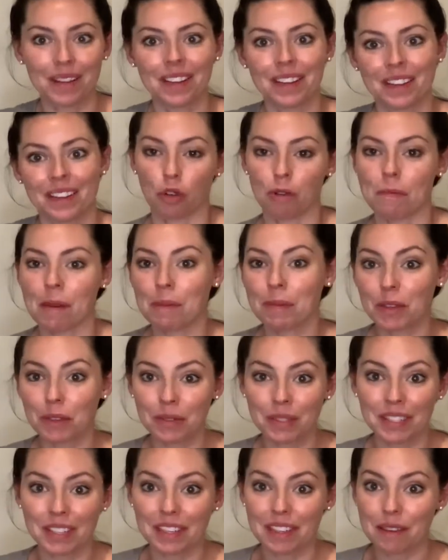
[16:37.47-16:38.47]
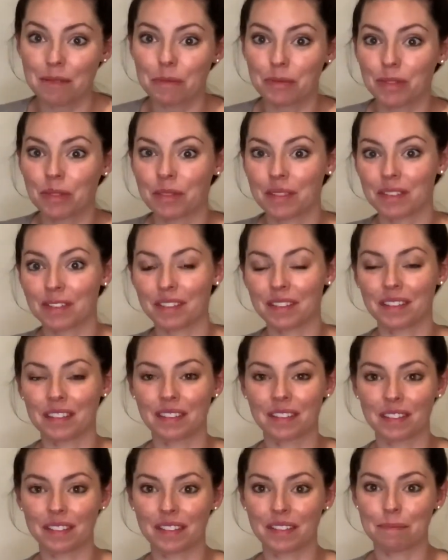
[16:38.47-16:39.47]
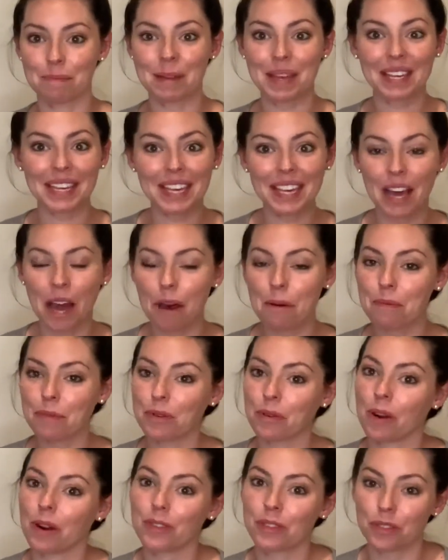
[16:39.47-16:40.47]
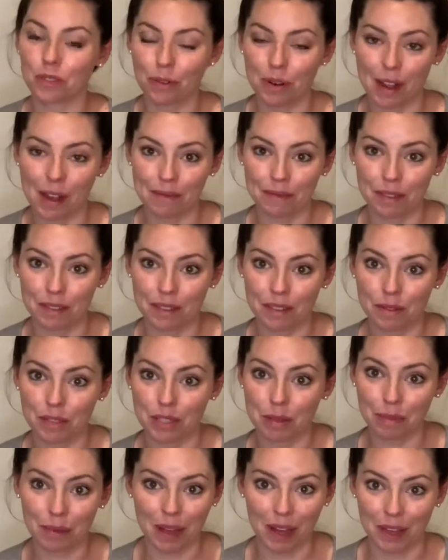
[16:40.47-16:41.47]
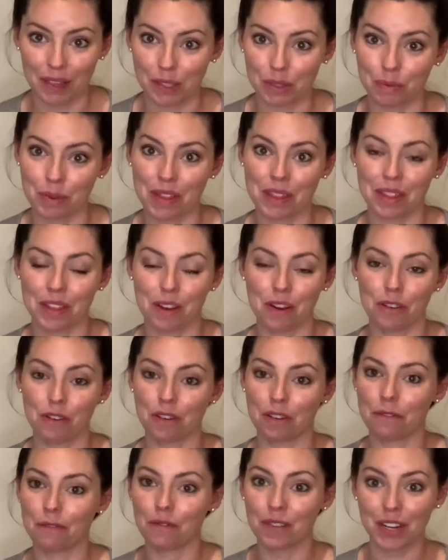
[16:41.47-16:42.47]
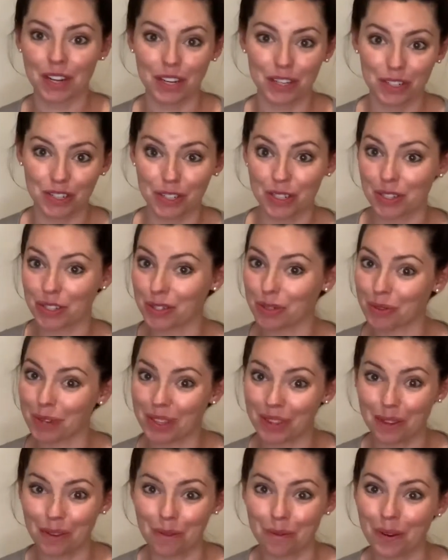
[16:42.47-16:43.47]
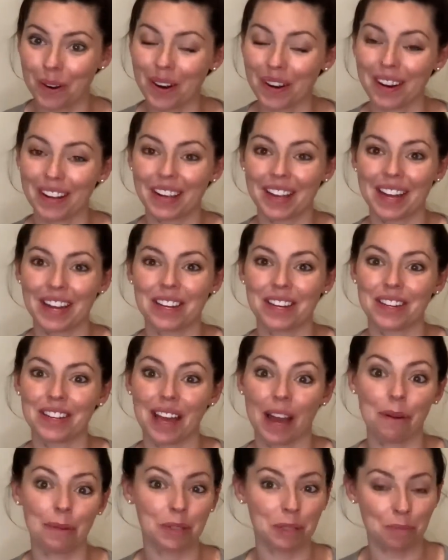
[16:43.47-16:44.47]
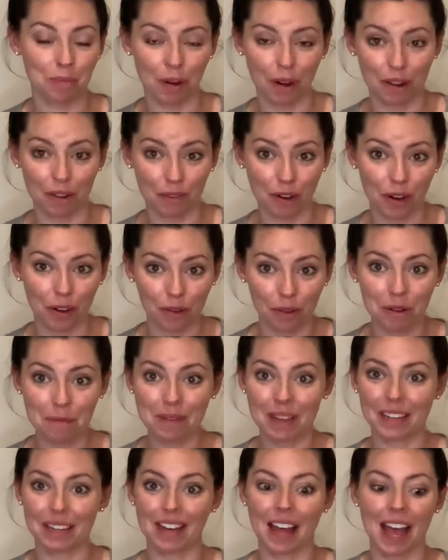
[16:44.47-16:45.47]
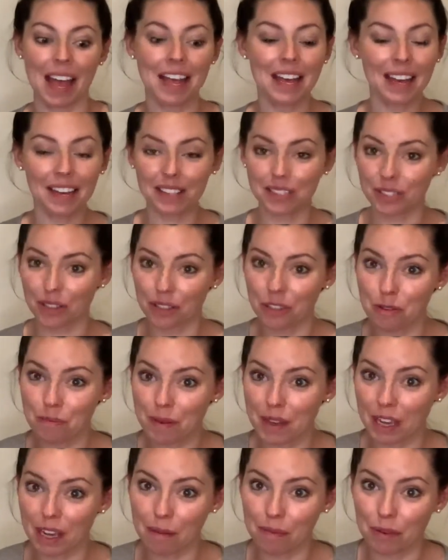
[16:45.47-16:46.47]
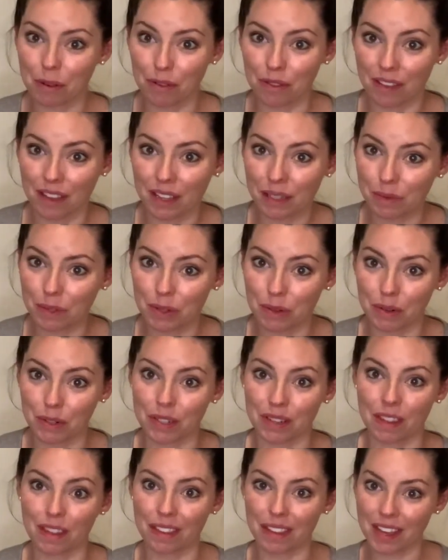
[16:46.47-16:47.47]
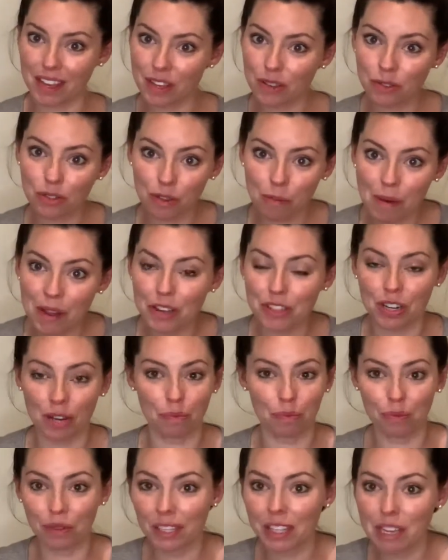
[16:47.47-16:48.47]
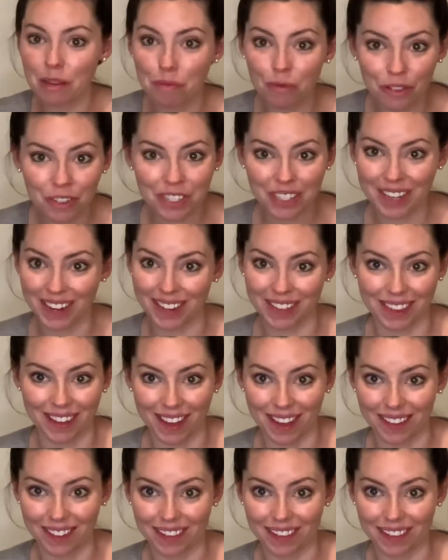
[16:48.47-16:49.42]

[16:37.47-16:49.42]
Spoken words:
Or maybe you see them picking up their arts and crafts supplies when they're finished doing their work, and that was a part of our agreement. Hey, I saw you pick up your things when you were done. Thank you so much. I really appreciate that.